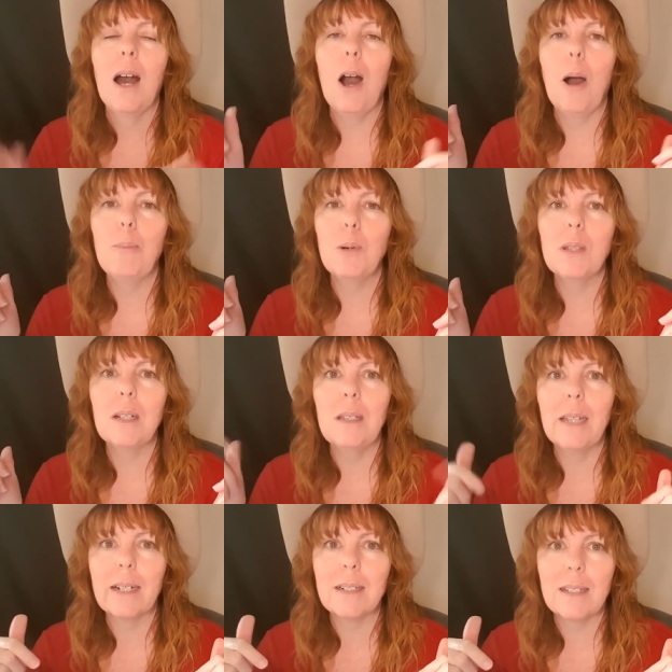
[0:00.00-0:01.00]
I'll put the
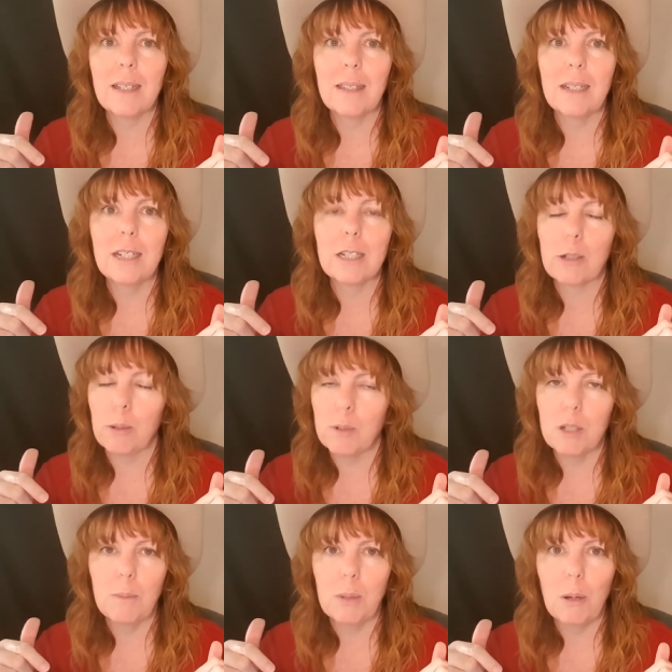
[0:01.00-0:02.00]
links in the
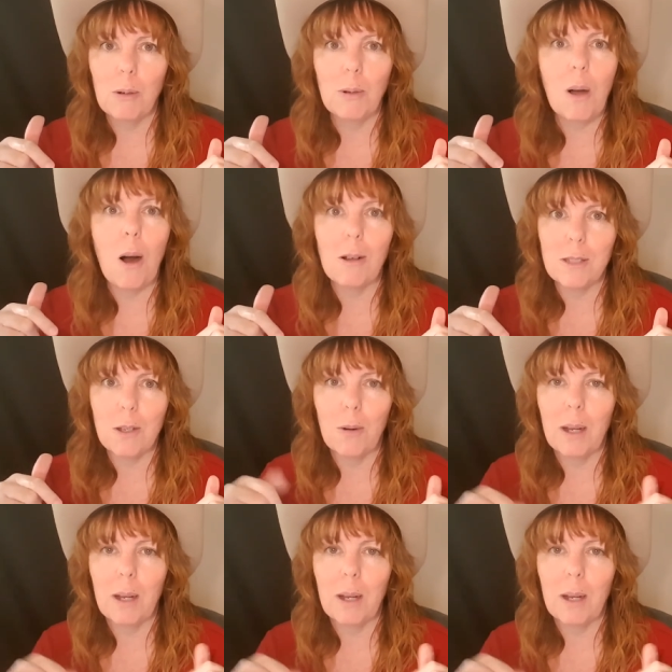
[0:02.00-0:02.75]
description below also,